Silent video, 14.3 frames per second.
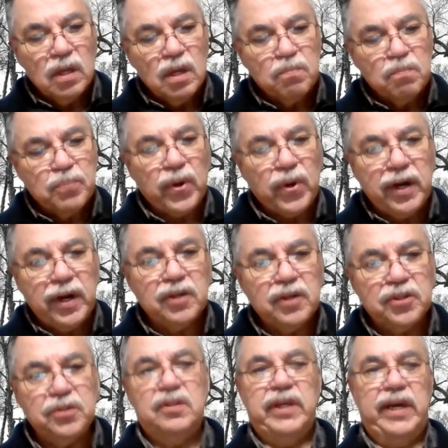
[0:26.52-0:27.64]
Prior
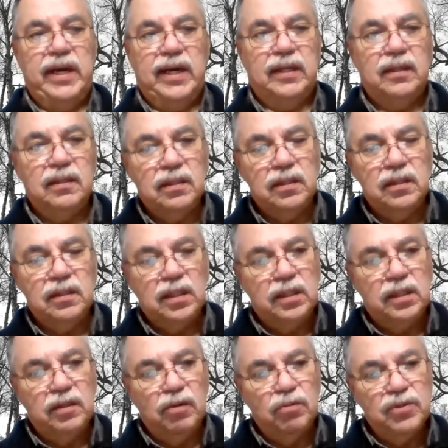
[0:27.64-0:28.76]
to that,
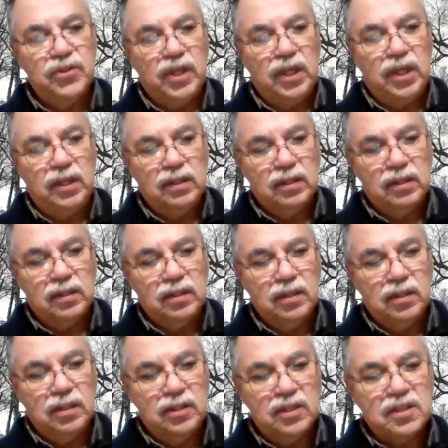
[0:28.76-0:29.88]
there was
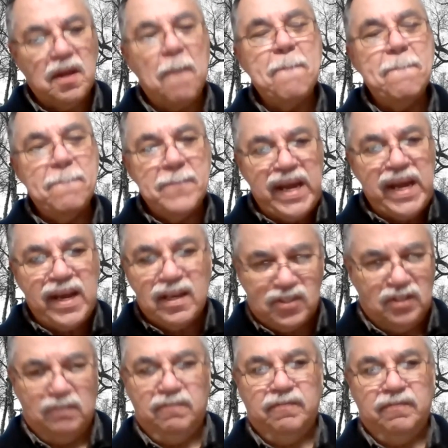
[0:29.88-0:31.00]
just a
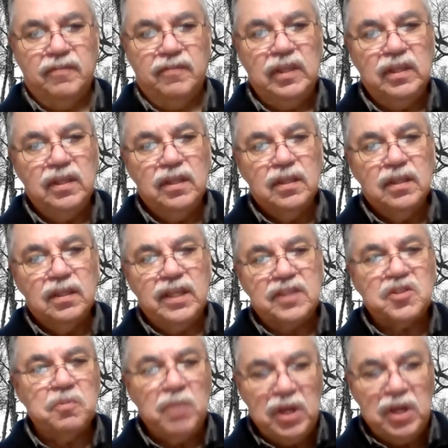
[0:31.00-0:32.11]
massive
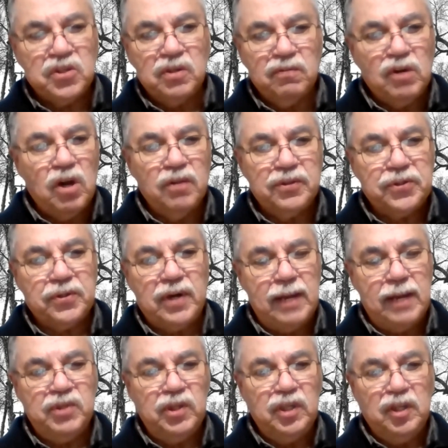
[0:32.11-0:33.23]
decimation of all the
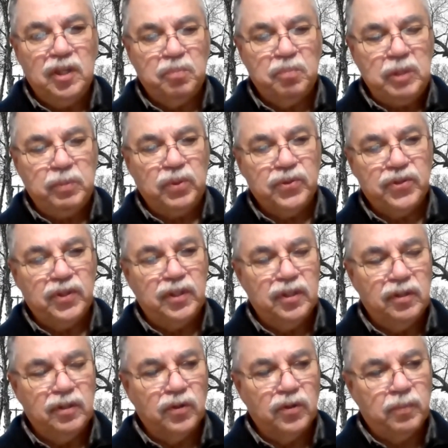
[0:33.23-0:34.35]
tribes and Indian peoples in
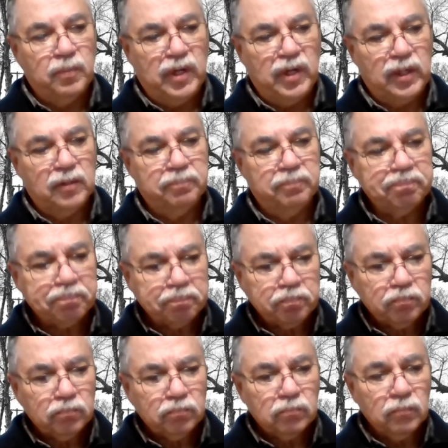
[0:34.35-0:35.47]
North America,
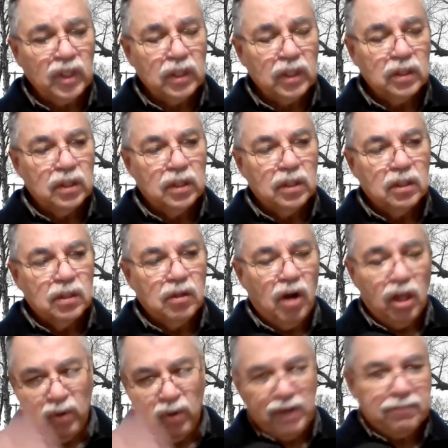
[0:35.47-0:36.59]
all
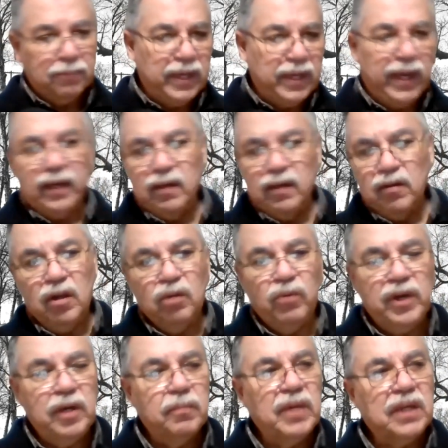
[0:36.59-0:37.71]
the way from Canada all the way
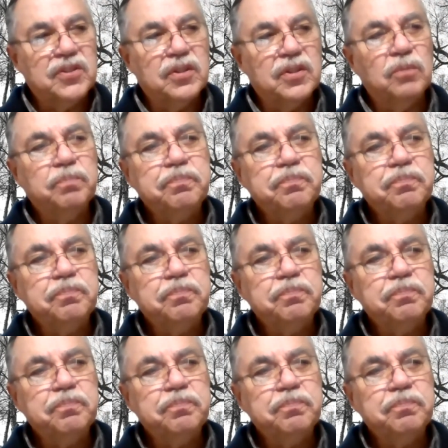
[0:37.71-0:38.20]
to Mexico.